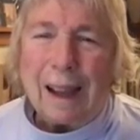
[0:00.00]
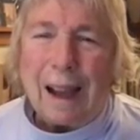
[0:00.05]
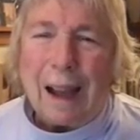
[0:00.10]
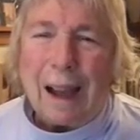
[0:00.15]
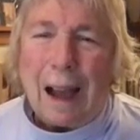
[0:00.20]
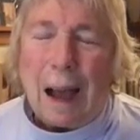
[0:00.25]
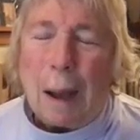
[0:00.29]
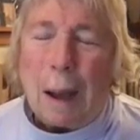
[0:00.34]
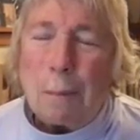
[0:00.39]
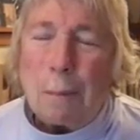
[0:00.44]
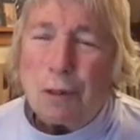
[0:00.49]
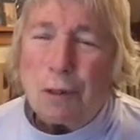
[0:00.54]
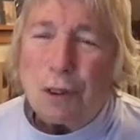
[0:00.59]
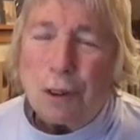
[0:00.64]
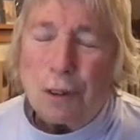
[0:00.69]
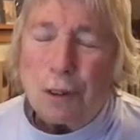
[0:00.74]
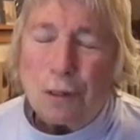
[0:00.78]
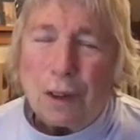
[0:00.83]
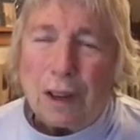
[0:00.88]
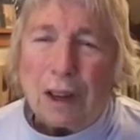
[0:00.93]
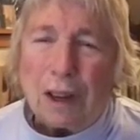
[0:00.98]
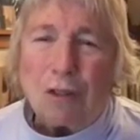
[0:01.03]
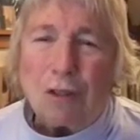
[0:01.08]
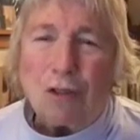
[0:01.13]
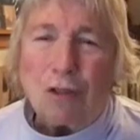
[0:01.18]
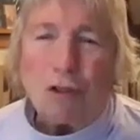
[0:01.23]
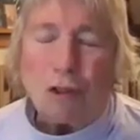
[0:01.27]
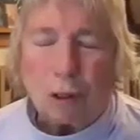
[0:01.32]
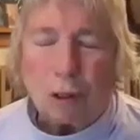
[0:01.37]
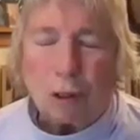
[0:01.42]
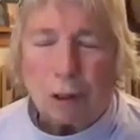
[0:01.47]

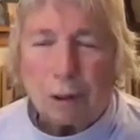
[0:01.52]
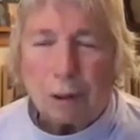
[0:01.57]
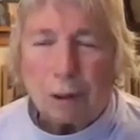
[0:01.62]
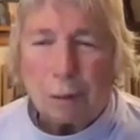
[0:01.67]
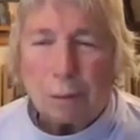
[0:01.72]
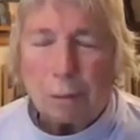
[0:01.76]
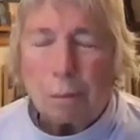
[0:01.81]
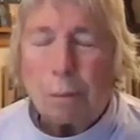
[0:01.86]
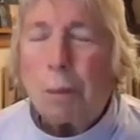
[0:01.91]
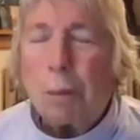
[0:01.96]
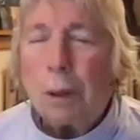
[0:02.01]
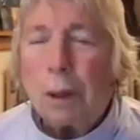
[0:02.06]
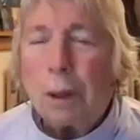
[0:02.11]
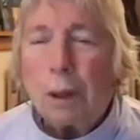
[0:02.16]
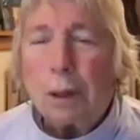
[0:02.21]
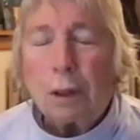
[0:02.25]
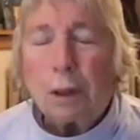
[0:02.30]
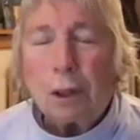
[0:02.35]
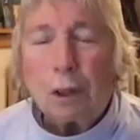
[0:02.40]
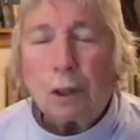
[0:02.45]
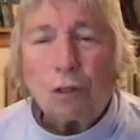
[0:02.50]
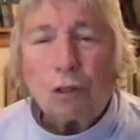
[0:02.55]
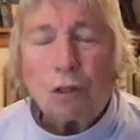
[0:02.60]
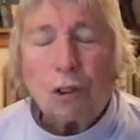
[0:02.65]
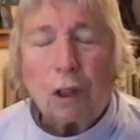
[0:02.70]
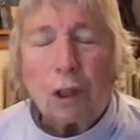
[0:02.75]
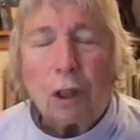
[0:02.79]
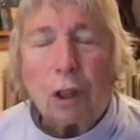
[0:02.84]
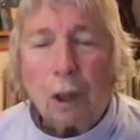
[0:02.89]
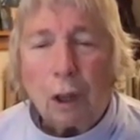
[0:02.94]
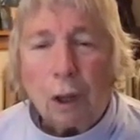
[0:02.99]
observation, begin to
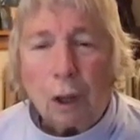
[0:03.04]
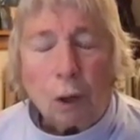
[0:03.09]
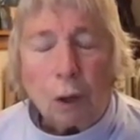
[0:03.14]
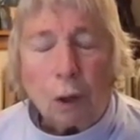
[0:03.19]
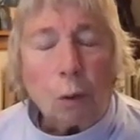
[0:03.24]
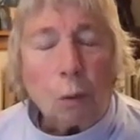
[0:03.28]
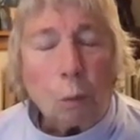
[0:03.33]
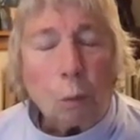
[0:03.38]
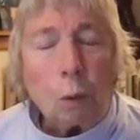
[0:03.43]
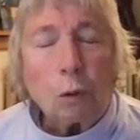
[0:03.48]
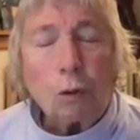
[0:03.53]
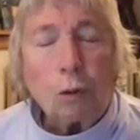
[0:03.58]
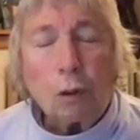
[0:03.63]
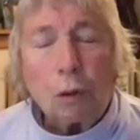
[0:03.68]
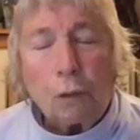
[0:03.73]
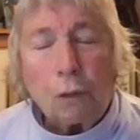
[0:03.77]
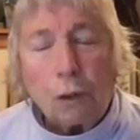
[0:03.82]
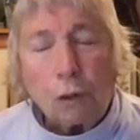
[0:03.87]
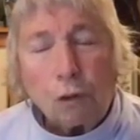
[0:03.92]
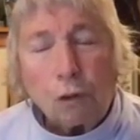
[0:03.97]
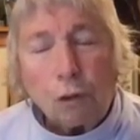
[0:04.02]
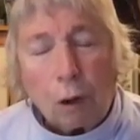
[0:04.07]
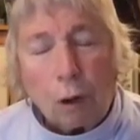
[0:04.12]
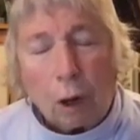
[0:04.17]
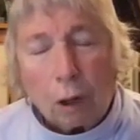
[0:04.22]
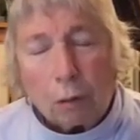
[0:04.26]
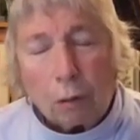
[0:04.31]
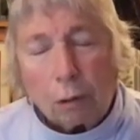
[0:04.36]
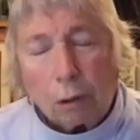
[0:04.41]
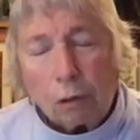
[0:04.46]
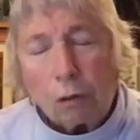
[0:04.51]
see which of the
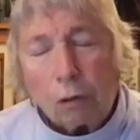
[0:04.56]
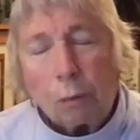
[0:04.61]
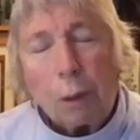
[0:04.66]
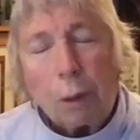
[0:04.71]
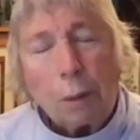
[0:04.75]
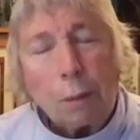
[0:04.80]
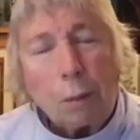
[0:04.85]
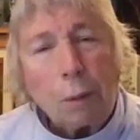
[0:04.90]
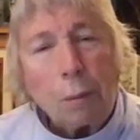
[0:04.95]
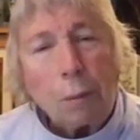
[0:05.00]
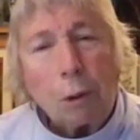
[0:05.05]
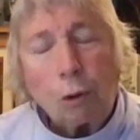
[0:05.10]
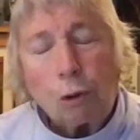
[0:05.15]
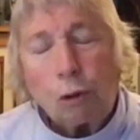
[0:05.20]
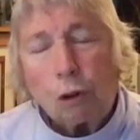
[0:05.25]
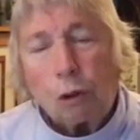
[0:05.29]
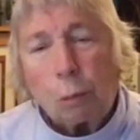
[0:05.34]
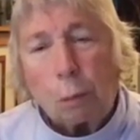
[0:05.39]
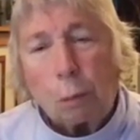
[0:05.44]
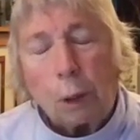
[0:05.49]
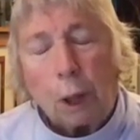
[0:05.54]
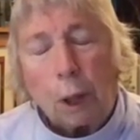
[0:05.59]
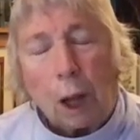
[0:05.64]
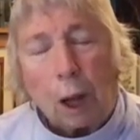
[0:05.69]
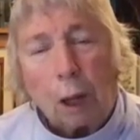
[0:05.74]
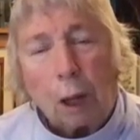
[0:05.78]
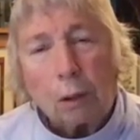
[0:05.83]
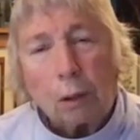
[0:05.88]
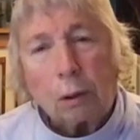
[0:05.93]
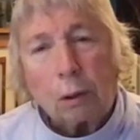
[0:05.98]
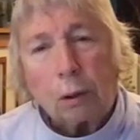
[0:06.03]
chakras may be most
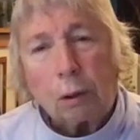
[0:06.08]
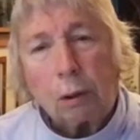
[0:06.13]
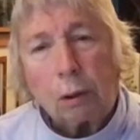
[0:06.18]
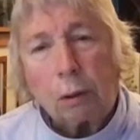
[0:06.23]
blocked.